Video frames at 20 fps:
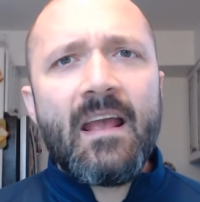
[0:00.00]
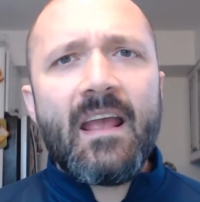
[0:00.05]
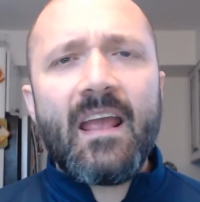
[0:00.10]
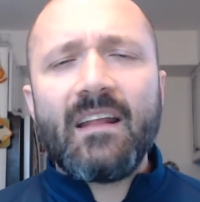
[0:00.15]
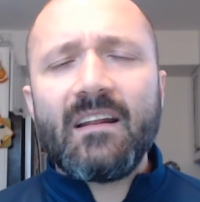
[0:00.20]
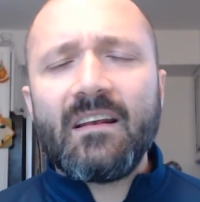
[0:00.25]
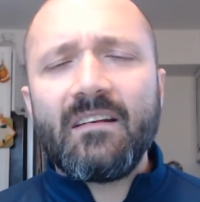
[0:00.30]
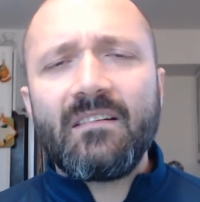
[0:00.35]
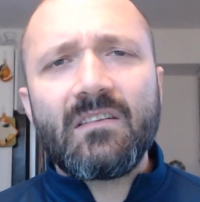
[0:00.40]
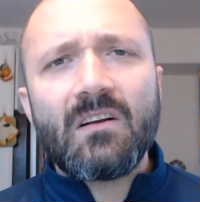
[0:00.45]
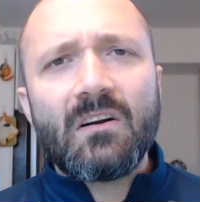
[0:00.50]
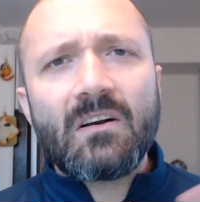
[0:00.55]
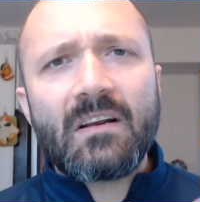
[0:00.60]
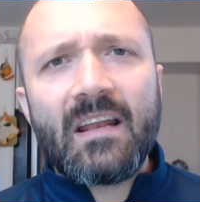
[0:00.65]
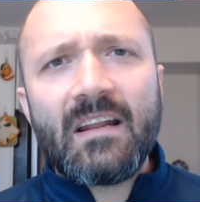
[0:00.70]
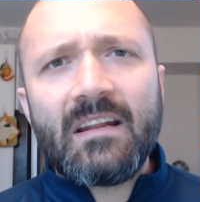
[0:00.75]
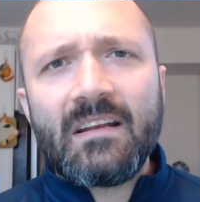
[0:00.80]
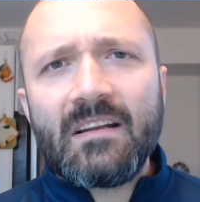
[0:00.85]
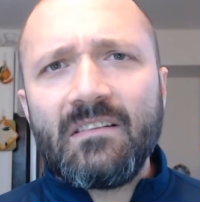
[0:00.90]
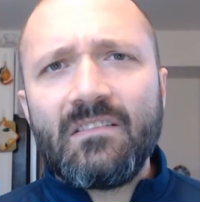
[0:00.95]
and I start
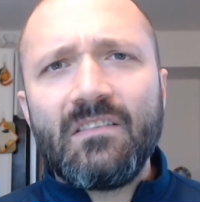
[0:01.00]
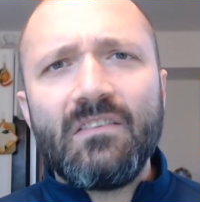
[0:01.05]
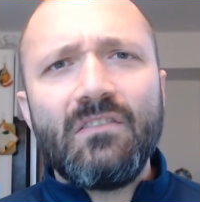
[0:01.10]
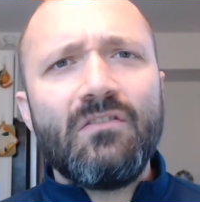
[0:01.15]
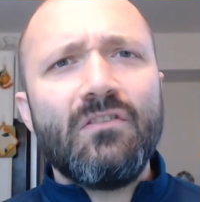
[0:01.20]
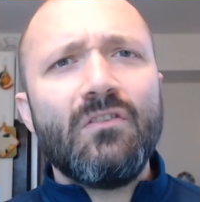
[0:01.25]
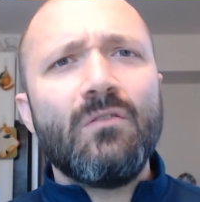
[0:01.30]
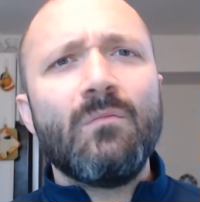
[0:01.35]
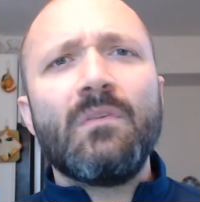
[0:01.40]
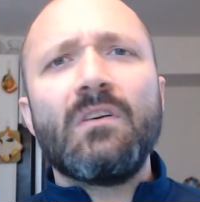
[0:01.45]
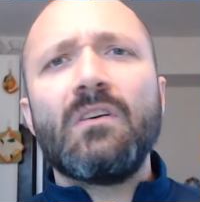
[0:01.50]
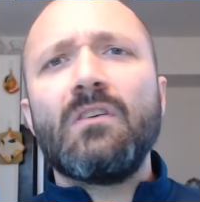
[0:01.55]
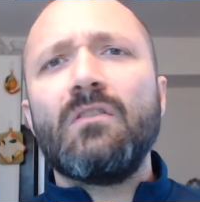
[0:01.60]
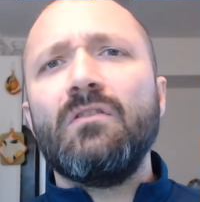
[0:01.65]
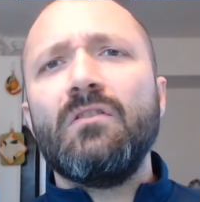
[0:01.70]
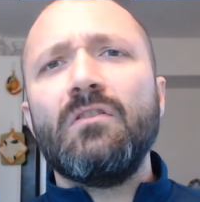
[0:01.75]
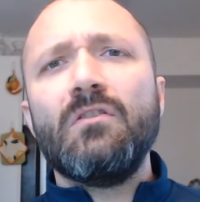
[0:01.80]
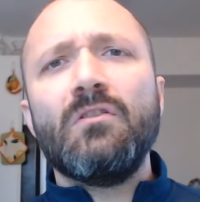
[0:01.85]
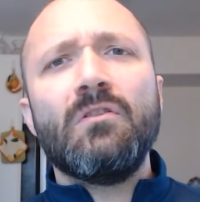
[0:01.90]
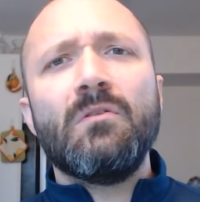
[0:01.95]
getting into doom and
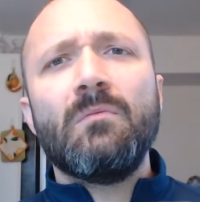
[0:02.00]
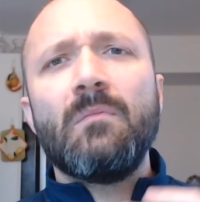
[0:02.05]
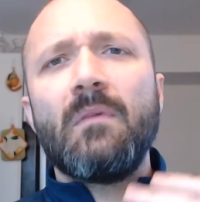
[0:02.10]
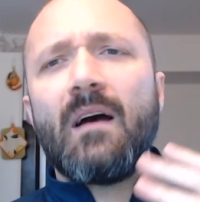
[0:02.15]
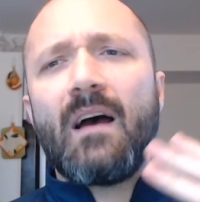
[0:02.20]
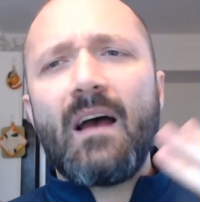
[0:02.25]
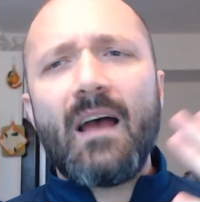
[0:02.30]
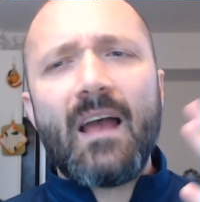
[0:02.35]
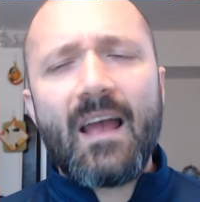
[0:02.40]
gloom.